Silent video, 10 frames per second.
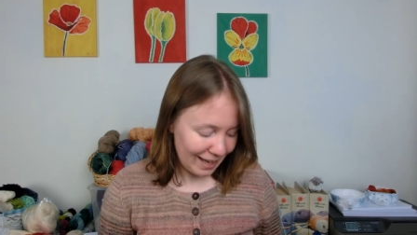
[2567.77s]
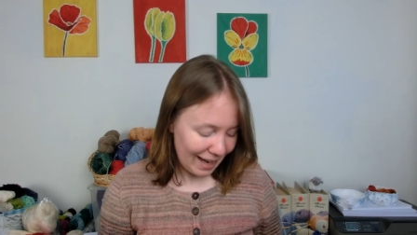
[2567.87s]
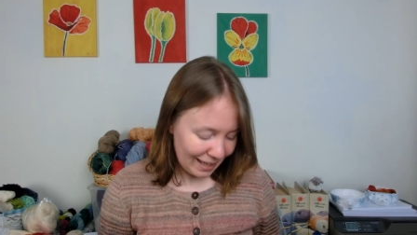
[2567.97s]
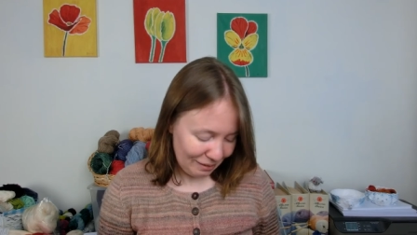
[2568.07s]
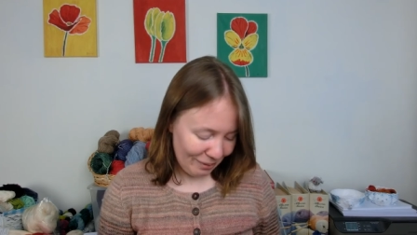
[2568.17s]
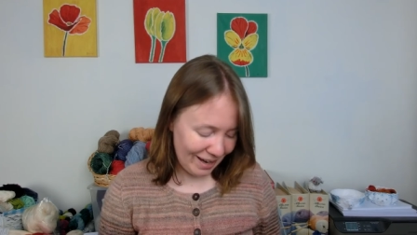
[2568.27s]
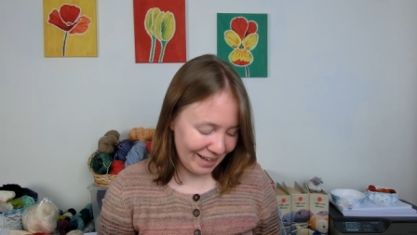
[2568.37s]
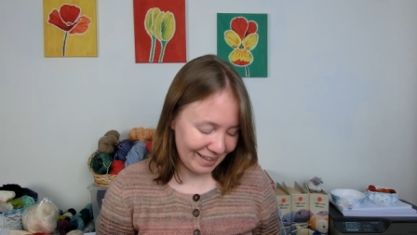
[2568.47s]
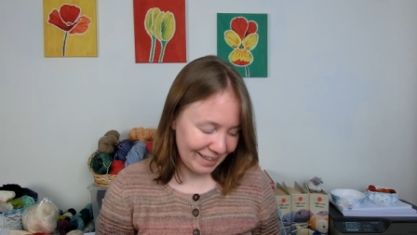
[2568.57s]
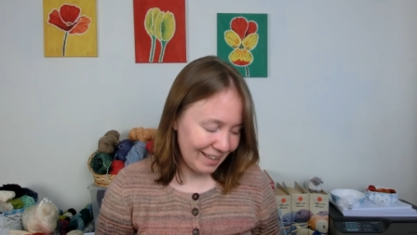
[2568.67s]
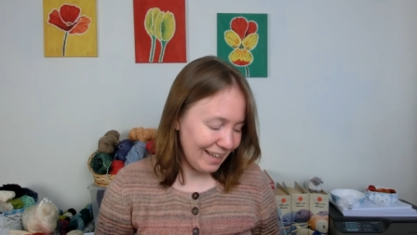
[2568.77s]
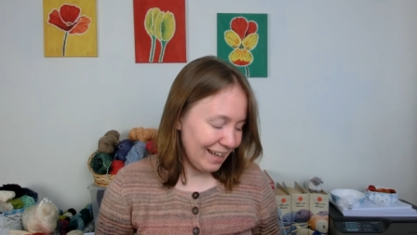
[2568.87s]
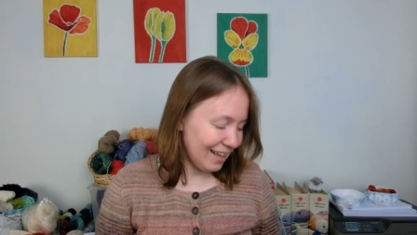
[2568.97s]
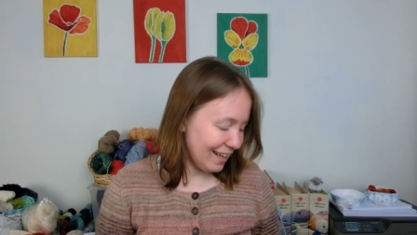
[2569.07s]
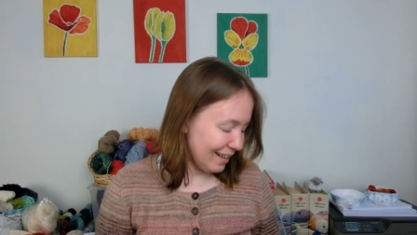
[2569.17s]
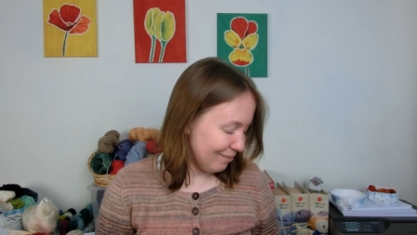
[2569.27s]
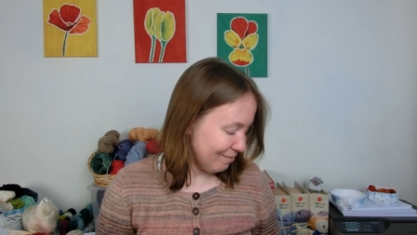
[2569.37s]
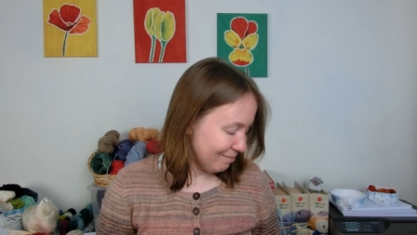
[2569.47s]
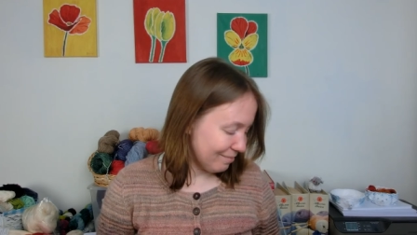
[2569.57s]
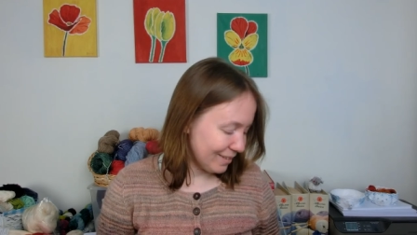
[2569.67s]
Anyway, um,
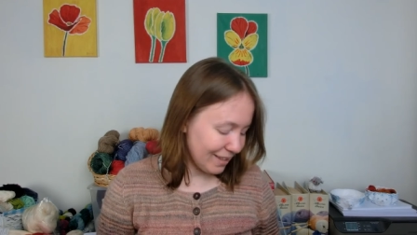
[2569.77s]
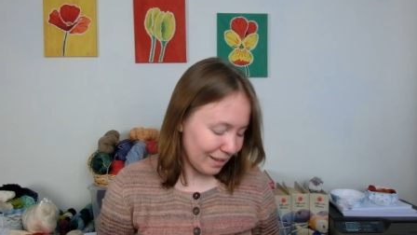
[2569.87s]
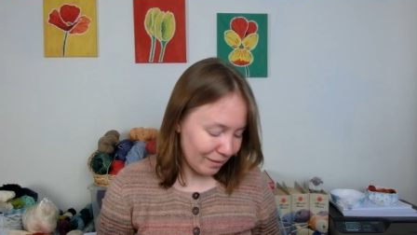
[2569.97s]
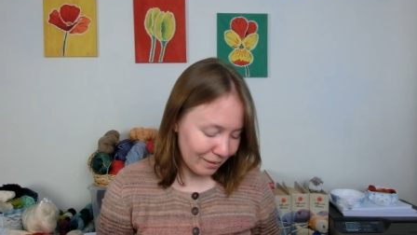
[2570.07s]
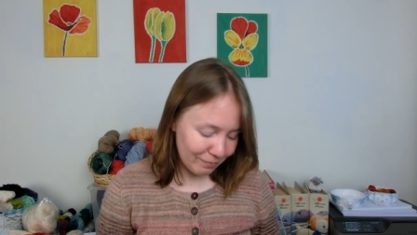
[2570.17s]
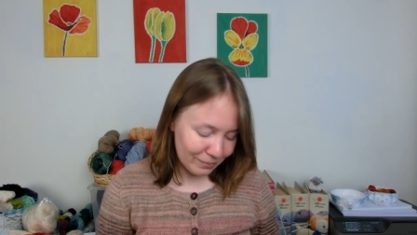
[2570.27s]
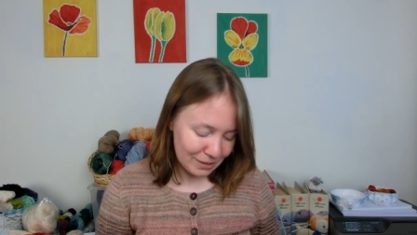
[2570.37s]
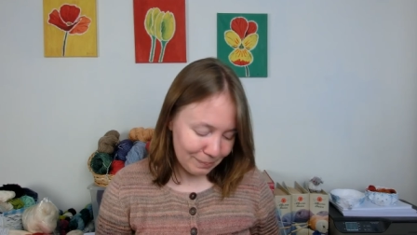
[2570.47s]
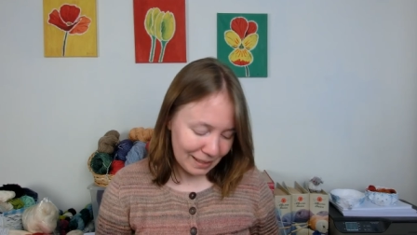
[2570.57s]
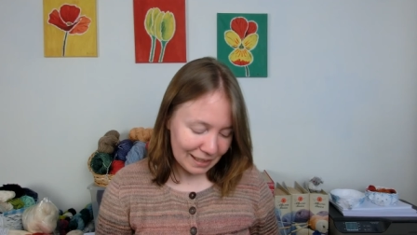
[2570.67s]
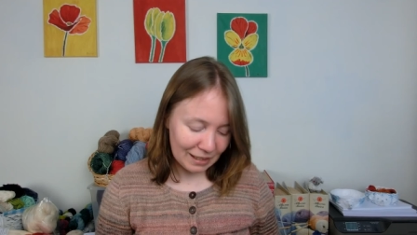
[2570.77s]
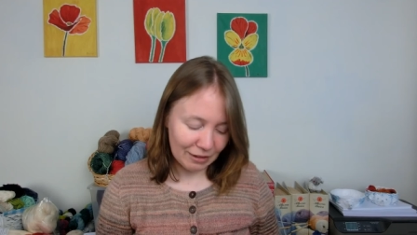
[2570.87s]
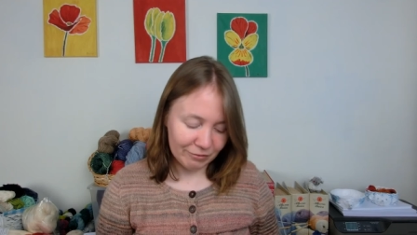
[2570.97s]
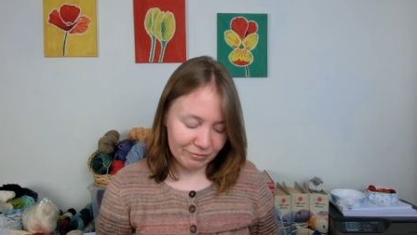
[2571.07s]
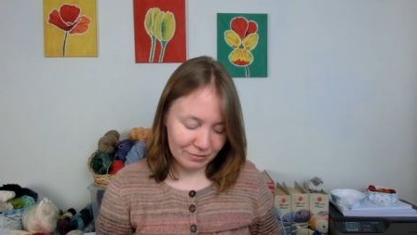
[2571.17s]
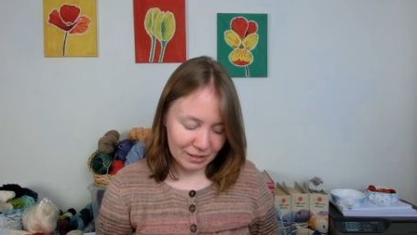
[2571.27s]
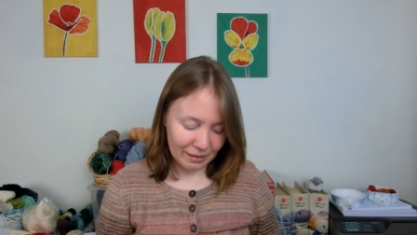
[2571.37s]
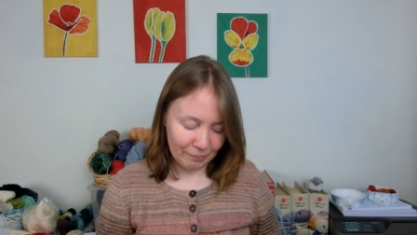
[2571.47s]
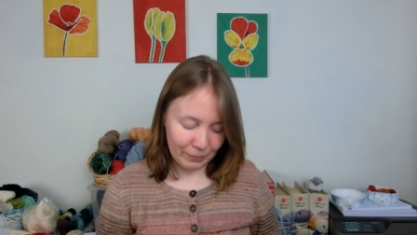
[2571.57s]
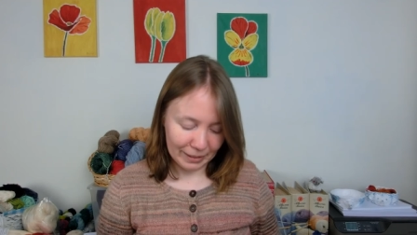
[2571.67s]
uh, speaking of uh,
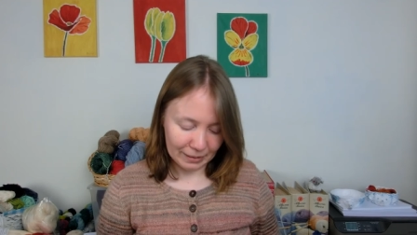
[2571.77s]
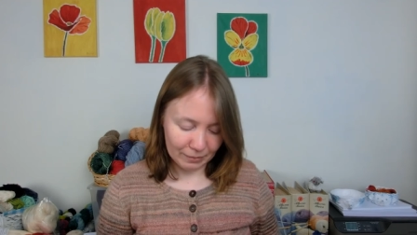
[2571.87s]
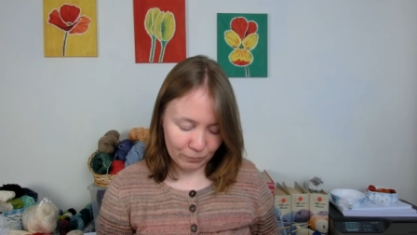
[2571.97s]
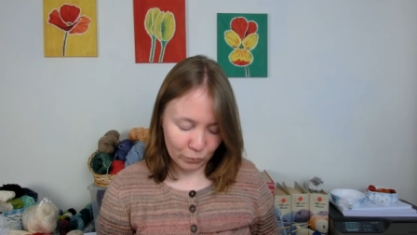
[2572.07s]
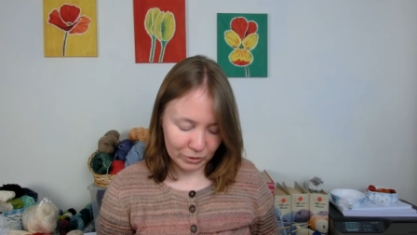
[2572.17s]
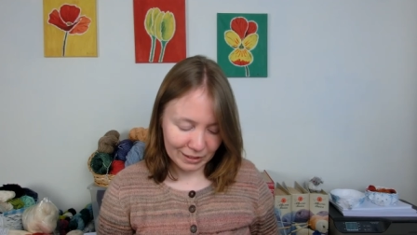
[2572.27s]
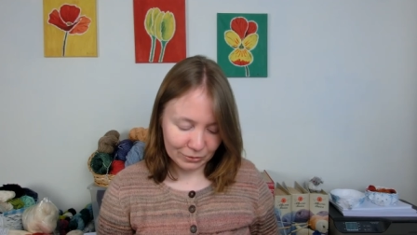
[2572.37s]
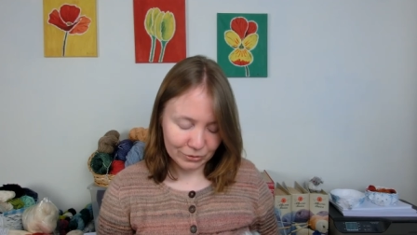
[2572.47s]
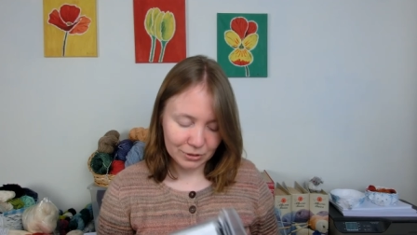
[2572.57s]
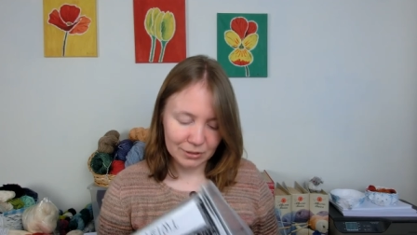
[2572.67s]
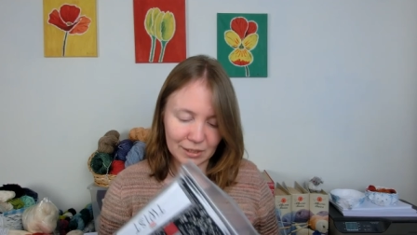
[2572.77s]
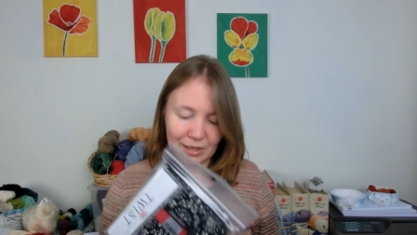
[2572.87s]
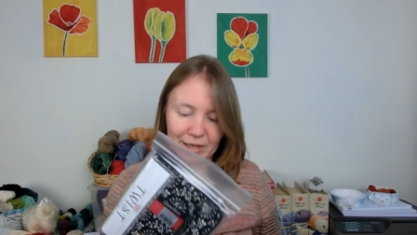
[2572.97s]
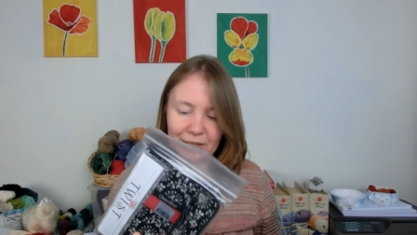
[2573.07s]
buying more needles, I